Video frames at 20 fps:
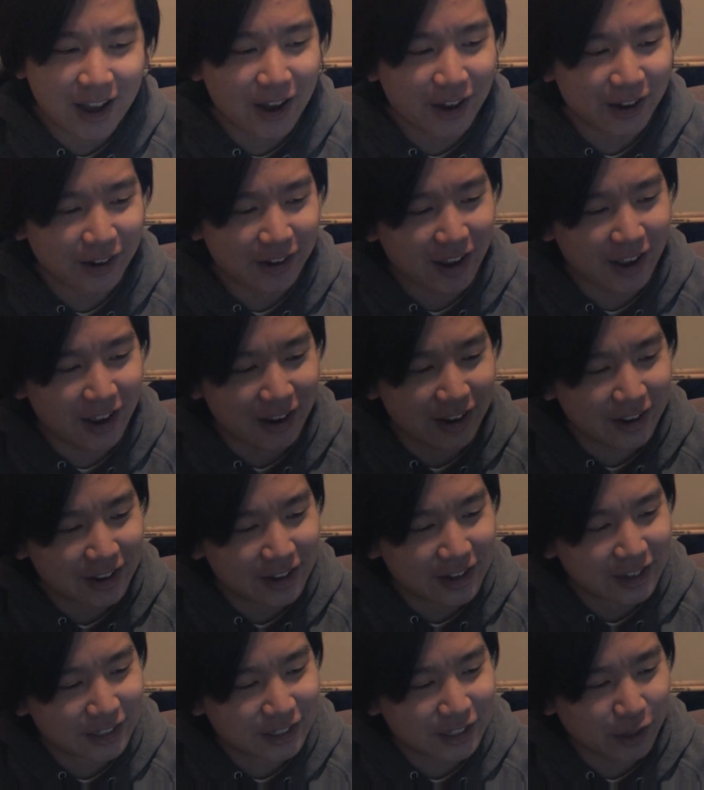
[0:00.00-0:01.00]
Okay,
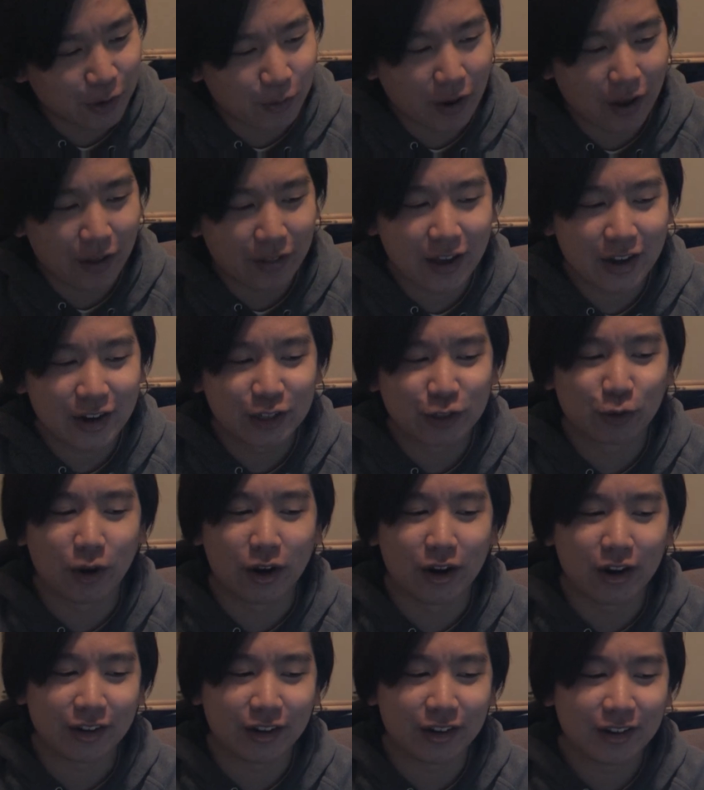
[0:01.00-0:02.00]
so while that is
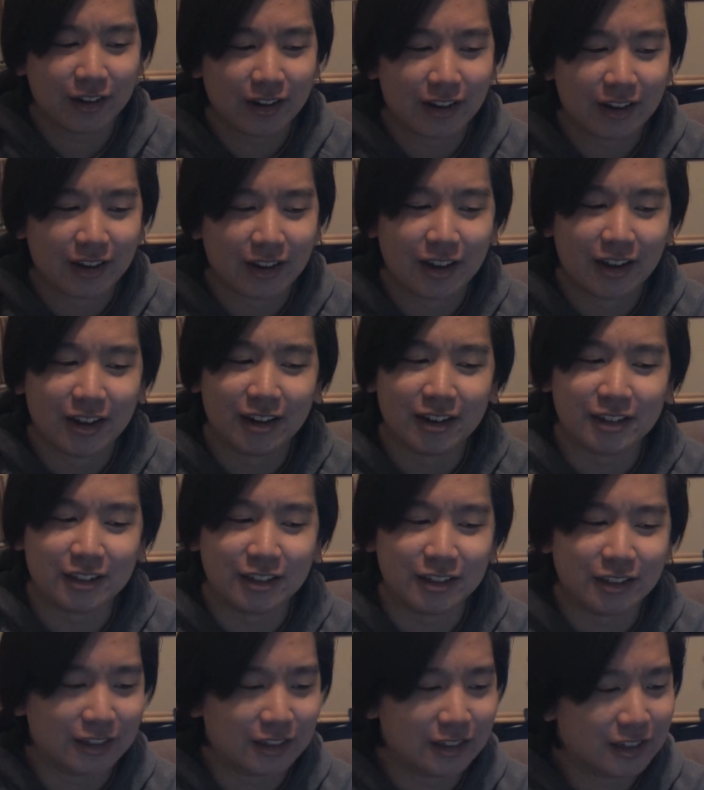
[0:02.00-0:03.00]
running
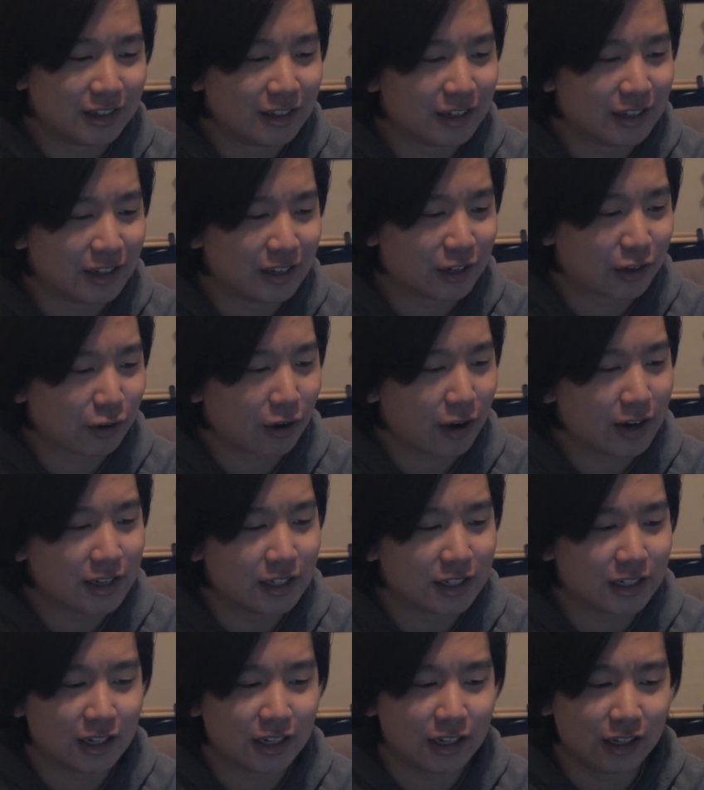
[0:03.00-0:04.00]
in
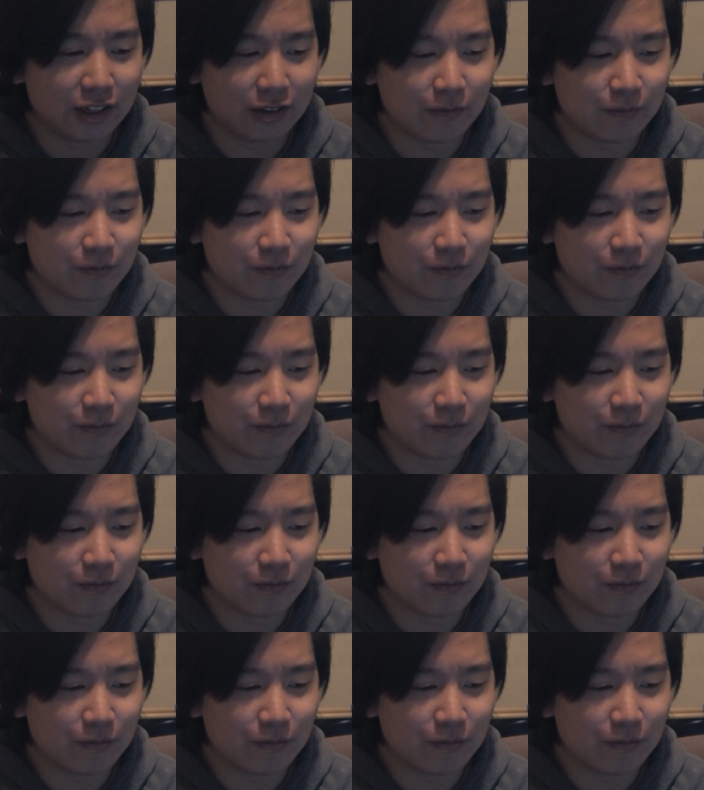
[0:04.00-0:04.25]
crazy